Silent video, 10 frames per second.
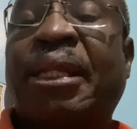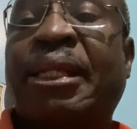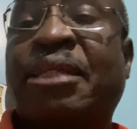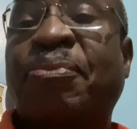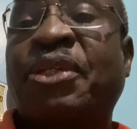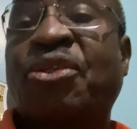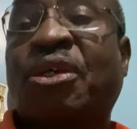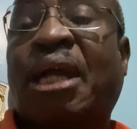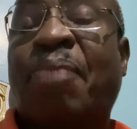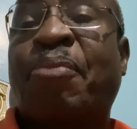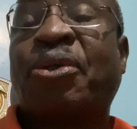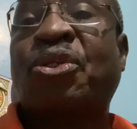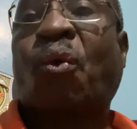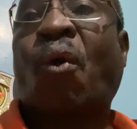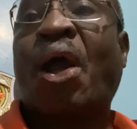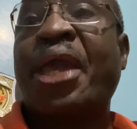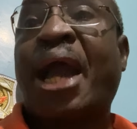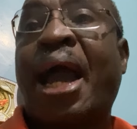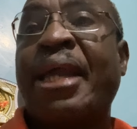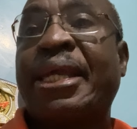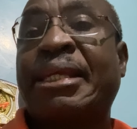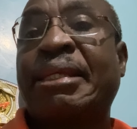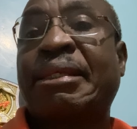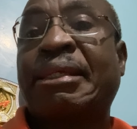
let me talk about why I